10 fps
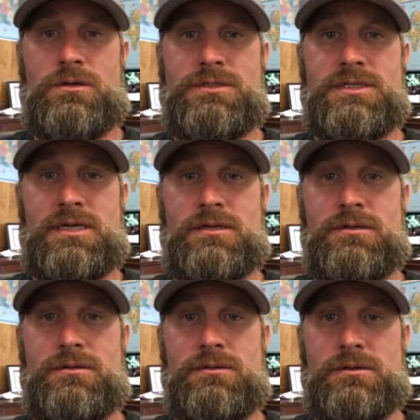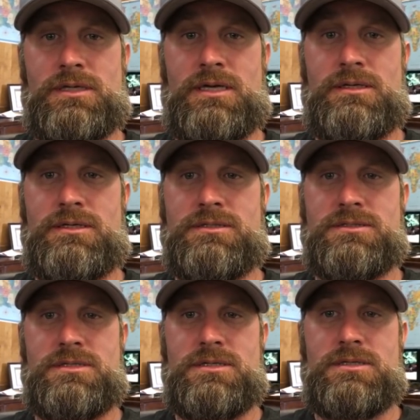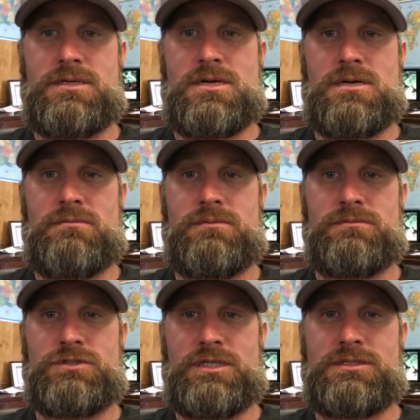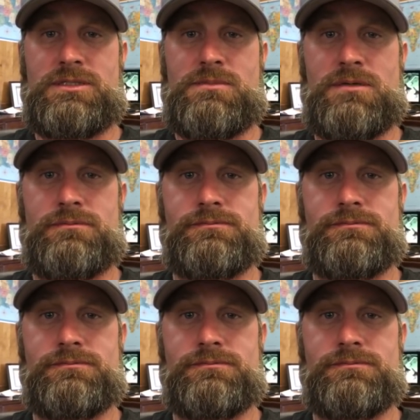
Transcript: he's got to look at is the check his email.